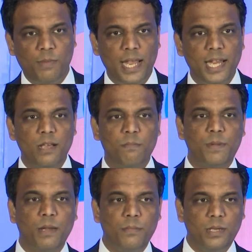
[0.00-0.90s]
buying a
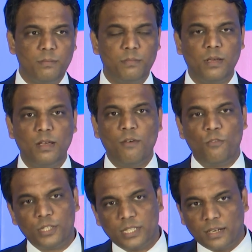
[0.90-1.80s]
premium
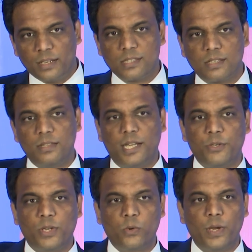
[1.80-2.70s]
for the risk that
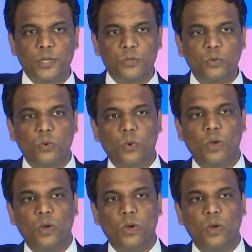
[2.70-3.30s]
you are going to